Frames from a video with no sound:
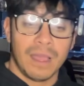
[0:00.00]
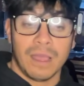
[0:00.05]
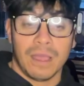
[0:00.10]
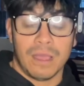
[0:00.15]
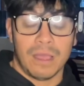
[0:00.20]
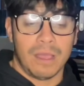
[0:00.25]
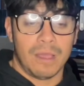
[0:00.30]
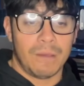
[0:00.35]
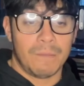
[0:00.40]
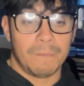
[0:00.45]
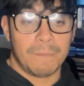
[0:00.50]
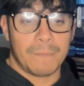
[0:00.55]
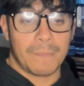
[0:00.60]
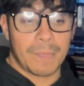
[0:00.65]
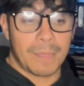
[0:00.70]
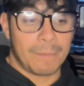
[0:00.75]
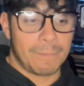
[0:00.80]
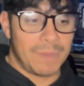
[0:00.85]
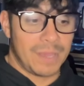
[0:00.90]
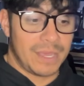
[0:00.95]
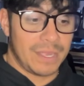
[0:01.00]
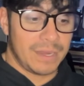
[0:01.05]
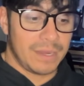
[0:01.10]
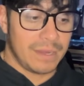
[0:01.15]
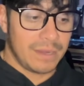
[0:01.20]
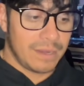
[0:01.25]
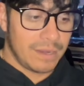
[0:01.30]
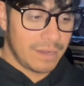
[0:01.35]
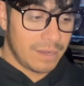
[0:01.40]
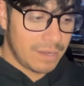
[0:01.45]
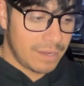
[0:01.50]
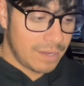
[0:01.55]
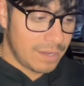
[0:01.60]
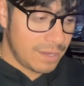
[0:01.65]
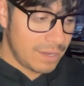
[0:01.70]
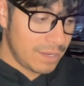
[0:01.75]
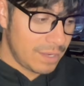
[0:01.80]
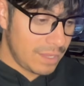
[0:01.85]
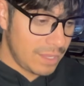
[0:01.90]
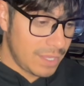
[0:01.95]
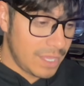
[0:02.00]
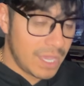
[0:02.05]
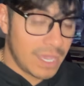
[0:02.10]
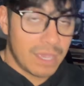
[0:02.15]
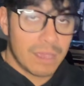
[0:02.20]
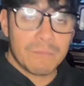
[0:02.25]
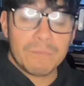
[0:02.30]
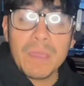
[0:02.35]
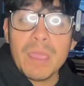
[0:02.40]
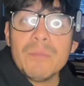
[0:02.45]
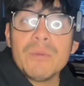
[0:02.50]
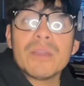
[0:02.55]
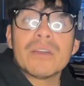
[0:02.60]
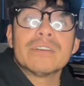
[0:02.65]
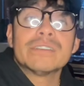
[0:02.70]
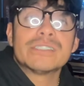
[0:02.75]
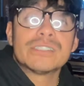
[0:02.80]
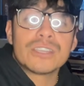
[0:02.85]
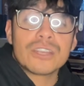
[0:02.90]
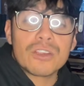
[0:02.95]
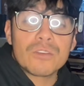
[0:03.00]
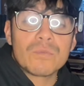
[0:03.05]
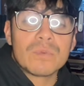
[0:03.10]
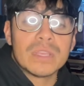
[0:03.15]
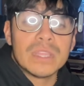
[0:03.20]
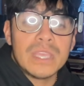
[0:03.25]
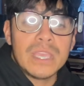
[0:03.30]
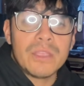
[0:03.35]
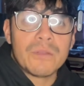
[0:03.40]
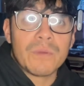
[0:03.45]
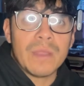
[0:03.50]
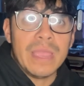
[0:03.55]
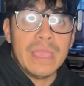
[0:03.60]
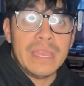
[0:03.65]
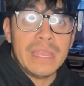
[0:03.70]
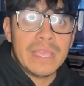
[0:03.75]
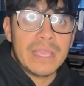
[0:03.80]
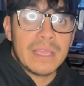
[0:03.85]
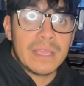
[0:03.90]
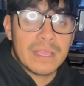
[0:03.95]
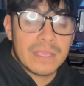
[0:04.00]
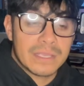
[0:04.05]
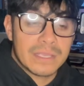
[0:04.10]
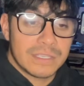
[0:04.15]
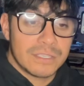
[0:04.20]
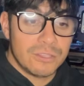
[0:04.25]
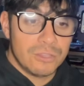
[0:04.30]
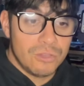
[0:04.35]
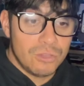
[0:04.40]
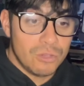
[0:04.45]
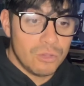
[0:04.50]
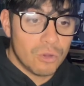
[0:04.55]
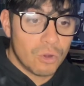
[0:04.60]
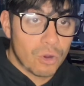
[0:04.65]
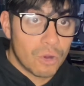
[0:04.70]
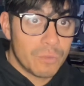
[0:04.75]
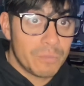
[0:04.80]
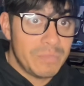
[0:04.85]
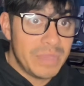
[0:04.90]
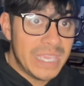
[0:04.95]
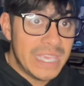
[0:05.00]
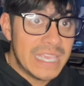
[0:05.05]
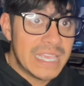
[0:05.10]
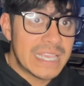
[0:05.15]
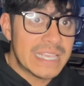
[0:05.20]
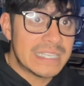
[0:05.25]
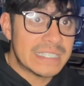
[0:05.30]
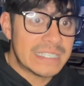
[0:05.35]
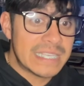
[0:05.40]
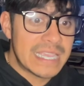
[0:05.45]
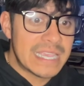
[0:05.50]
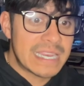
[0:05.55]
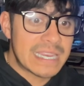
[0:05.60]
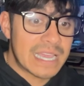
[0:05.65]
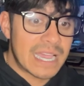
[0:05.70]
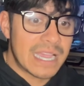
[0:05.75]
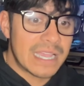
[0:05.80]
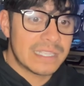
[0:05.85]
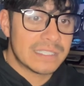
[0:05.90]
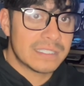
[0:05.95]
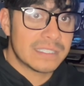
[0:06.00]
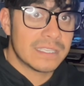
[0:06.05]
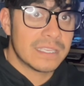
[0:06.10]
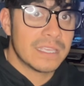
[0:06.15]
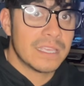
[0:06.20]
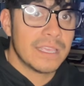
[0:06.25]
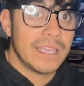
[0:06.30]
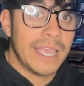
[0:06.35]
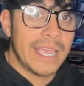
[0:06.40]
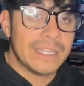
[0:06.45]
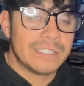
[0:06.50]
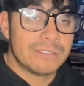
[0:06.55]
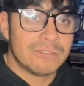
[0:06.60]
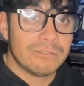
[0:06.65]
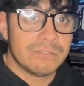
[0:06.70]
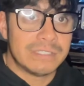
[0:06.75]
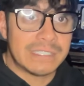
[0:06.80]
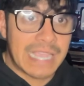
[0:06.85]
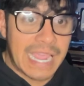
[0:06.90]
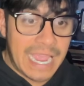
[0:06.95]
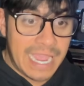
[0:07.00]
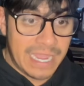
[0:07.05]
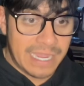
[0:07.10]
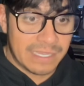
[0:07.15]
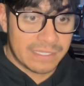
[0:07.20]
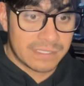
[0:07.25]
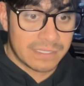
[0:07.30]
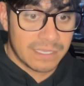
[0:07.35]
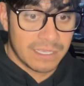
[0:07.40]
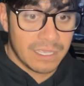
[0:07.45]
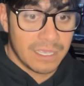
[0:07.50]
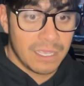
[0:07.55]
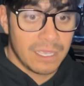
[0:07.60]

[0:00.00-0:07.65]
But yeah, maybe consider really grading your PSA 9s into tags.